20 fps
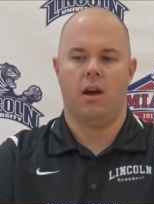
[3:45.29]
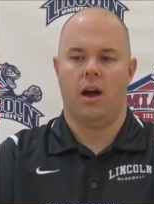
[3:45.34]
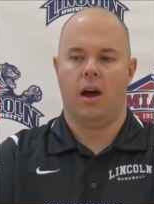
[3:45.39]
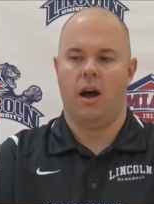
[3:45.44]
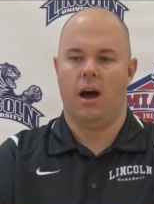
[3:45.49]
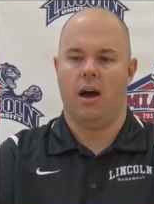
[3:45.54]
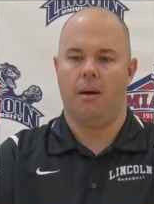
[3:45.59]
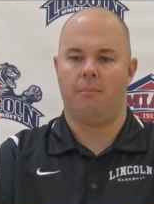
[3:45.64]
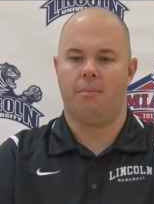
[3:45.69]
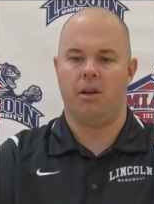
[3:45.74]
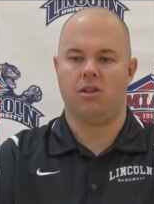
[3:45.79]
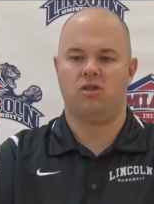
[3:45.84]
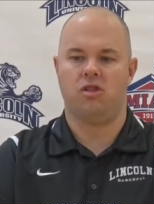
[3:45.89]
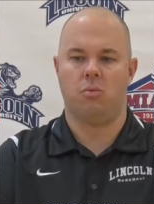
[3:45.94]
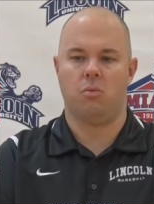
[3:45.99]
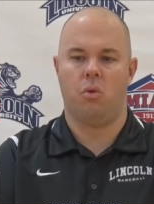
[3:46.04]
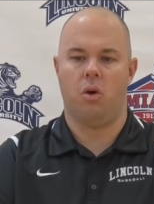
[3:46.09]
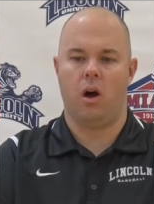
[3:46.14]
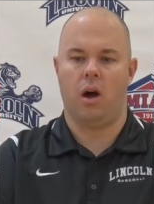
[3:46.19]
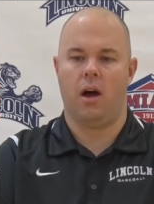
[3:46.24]
Uh,
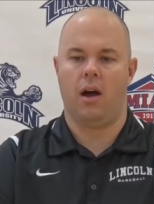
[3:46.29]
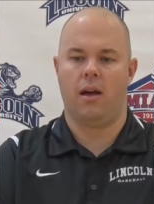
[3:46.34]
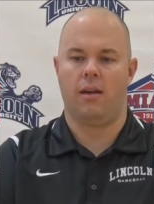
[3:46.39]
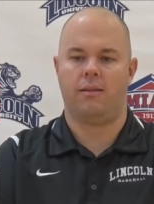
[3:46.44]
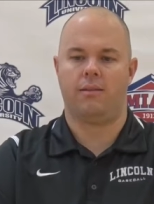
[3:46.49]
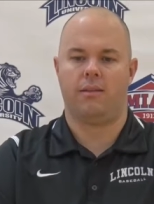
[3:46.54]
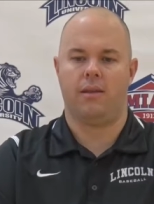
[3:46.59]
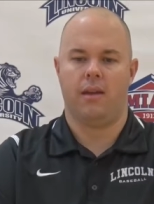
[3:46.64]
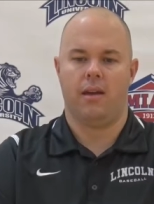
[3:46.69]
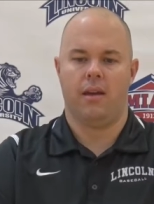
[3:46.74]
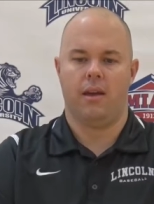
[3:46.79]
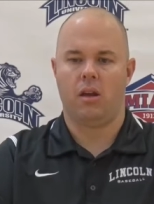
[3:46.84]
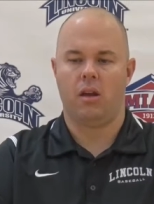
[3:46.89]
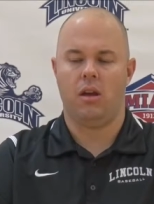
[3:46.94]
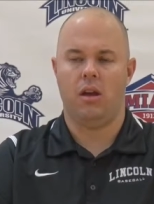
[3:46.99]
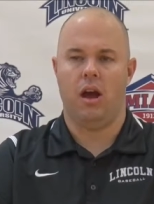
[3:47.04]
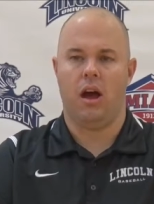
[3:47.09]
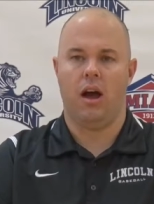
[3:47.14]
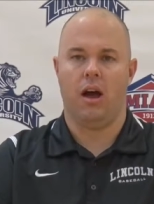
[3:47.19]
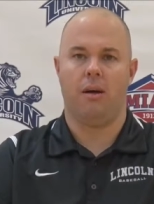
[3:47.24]
pitching wise,
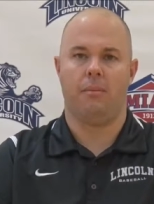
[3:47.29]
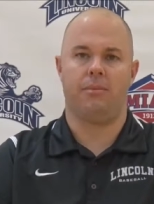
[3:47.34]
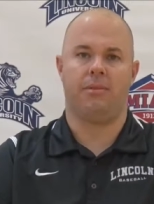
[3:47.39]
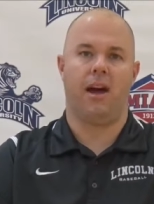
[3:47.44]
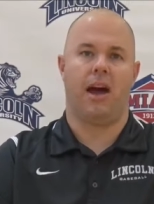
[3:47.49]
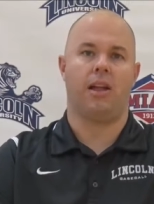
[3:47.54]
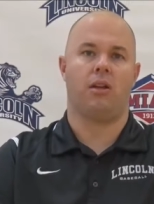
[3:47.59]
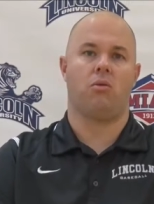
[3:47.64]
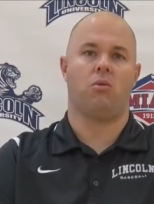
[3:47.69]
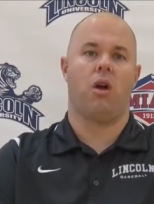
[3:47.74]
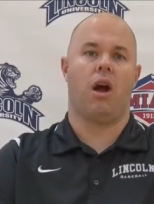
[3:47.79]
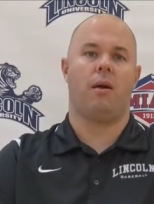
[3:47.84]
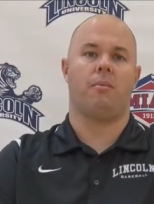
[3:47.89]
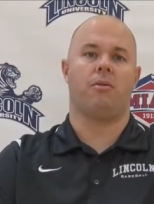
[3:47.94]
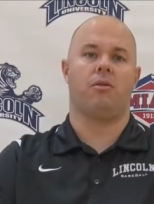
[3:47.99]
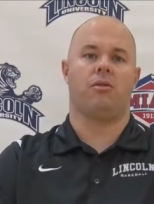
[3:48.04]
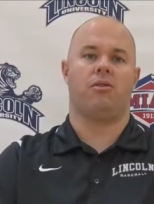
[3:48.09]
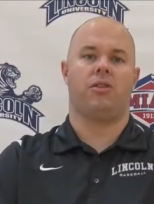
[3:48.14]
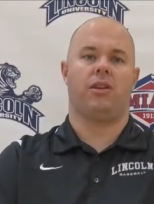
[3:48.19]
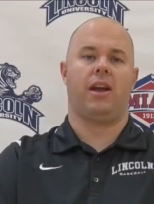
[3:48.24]
uh, Tyler
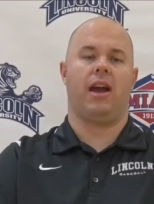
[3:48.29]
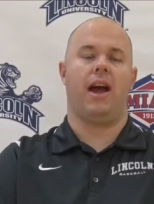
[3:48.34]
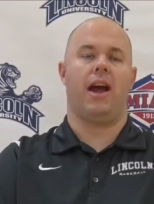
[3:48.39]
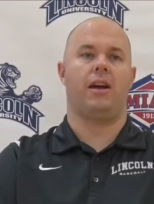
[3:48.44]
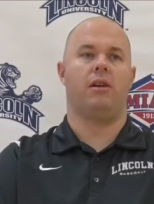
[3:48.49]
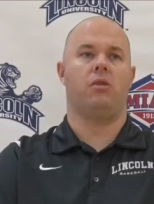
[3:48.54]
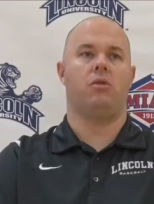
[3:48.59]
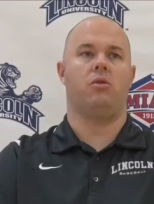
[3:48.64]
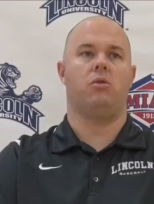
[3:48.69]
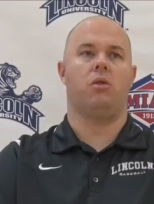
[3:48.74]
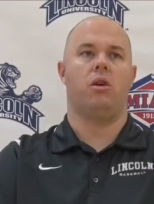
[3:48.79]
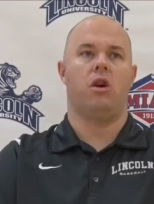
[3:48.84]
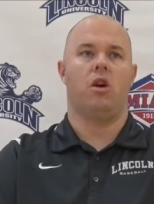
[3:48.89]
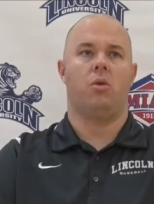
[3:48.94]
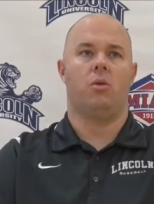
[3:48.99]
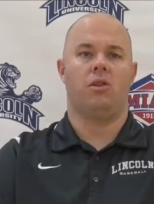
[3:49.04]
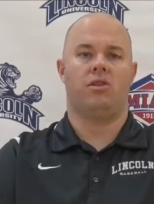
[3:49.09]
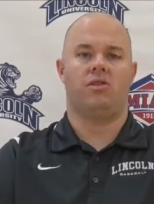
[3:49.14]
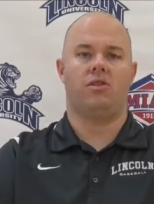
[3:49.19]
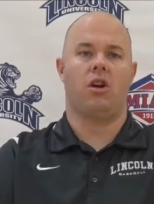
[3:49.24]
Roberts, the guy who
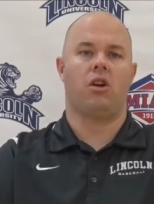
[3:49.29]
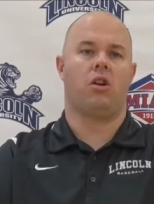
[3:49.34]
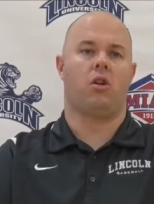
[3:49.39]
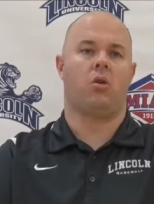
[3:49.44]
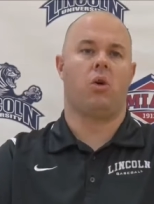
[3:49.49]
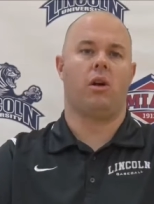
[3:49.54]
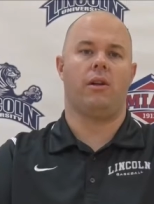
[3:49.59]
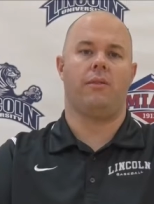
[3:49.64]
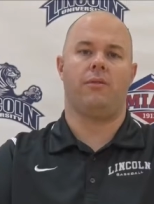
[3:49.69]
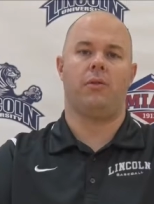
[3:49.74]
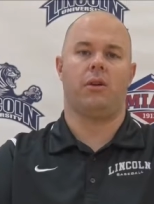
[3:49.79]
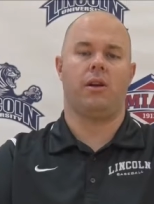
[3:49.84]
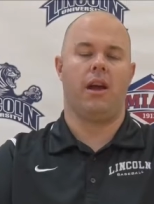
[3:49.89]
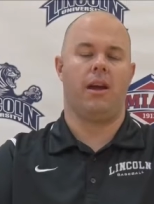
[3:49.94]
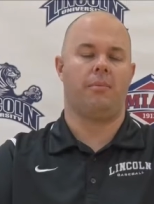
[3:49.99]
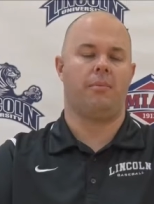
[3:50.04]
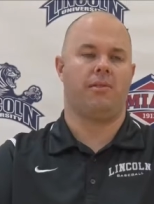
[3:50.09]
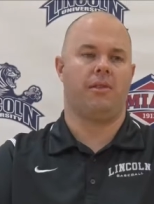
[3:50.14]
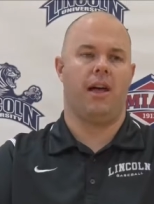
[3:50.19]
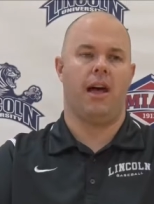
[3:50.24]
we started quite a few
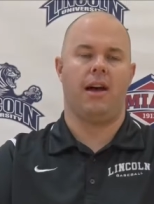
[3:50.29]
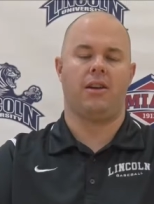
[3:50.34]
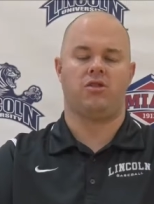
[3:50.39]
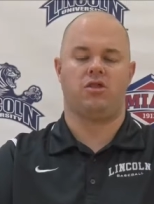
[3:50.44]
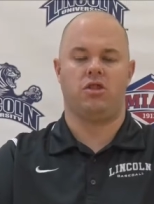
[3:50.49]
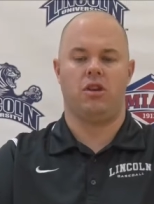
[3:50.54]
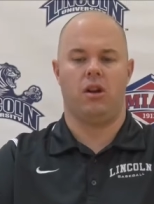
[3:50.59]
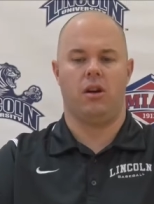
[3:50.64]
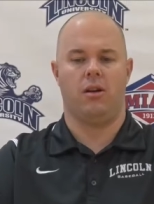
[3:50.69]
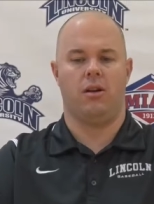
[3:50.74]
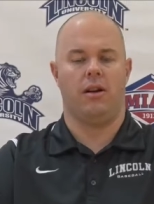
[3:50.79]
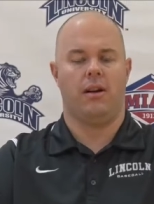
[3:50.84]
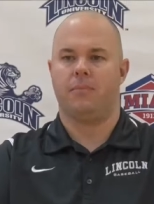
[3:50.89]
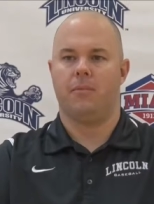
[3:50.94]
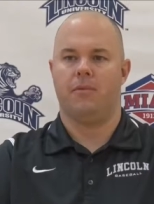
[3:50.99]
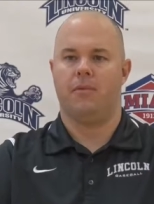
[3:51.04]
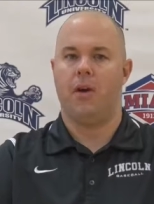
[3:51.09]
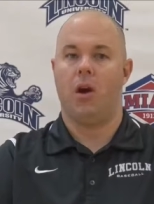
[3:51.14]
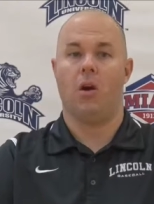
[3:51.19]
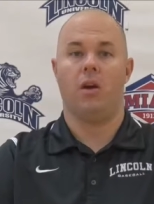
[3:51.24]
games last year,
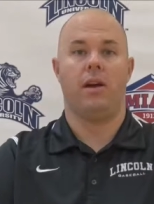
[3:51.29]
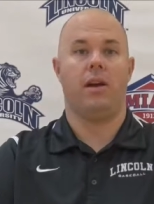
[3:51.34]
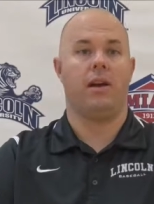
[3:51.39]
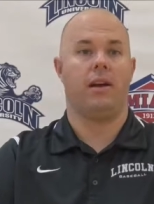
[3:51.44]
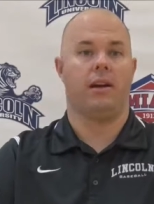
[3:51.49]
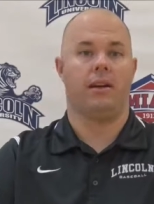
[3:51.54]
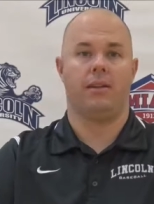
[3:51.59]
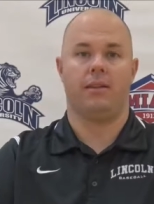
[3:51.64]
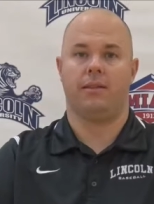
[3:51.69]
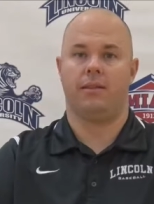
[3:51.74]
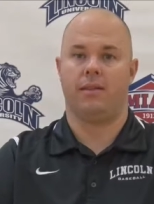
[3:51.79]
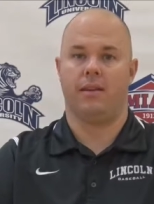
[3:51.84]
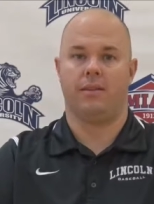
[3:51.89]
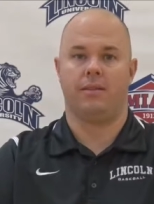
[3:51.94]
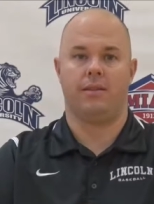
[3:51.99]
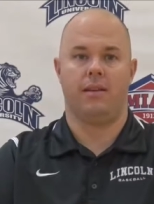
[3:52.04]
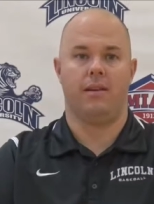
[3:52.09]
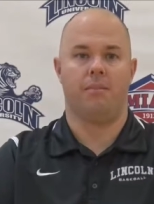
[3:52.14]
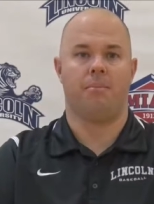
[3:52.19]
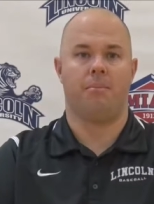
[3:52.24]
very
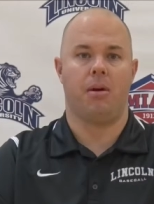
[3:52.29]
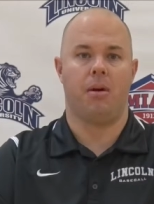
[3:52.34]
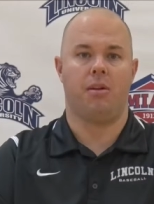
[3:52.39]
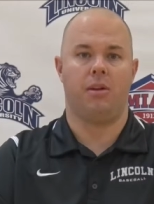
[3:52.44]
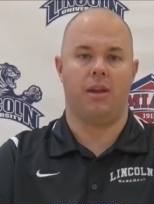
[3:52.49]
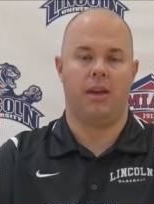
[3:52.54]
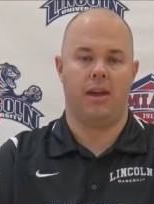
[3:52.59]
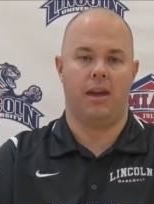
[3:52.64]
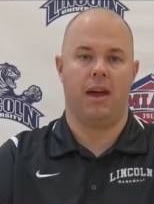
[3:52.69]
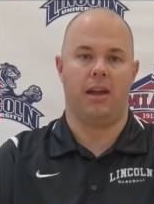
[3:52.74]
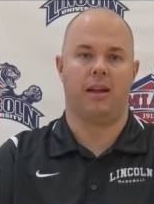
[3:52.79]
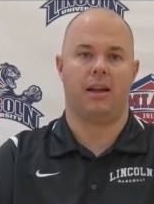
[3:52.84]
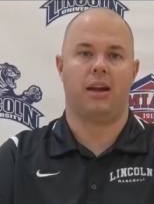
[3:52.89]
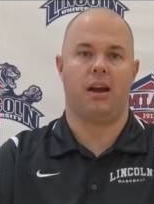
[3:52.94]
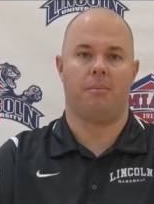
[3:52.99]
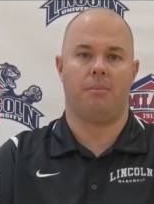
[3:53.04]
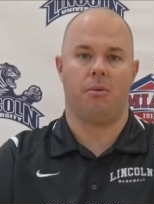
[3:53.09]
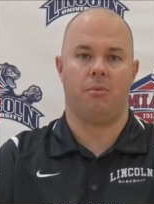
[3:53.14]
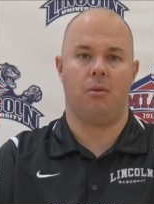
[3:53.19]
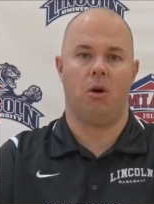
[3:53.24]
inconsistent, but he had a
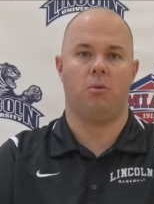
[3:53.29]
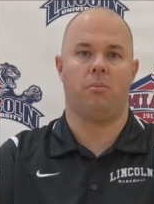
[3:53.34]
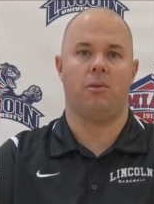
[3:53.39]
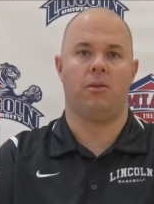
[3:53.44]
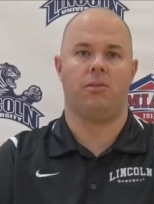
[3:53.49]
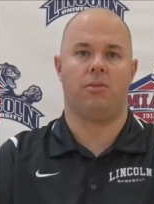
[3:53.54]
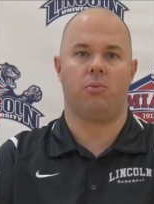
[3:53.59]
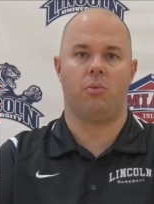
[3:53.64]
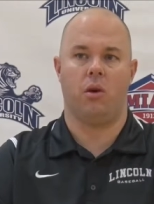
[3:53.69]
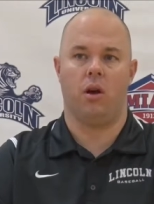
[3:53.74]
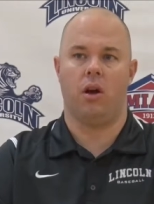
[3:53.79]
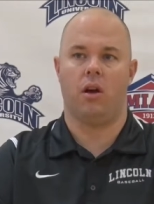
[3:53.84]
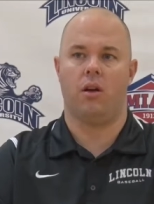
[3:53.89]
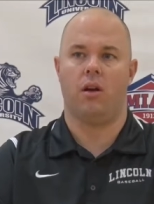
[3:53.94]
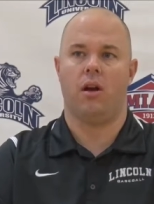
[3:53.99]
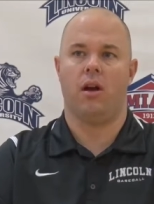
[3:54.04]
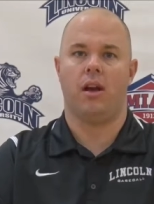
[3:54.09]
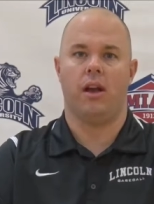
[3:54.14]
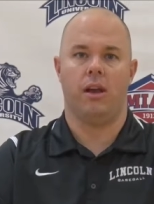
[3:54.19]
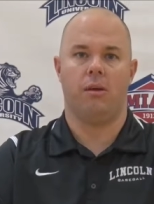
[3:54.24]
couple moments where
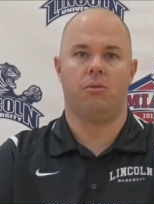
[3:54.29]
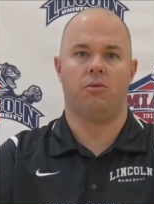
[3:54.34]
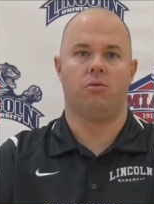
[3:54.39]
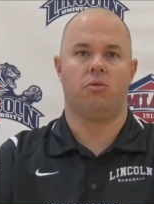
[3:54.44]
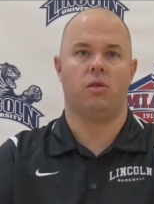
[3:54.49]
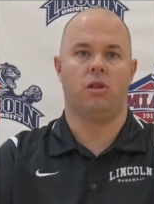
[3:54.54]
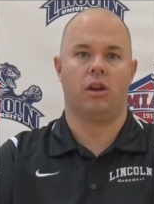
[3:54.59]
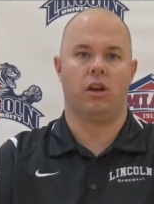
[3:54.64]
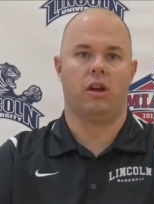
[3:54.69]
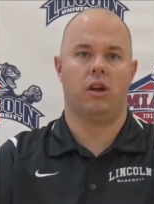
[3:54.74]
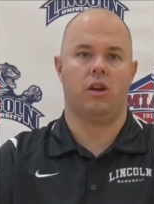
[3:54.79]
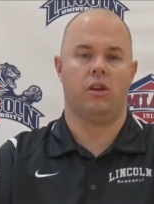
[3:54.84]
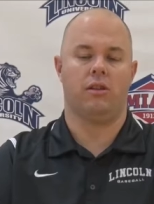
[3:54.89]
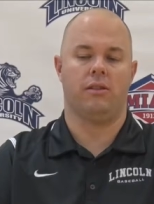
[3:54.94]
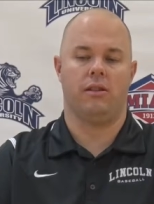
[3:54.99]
he was really good.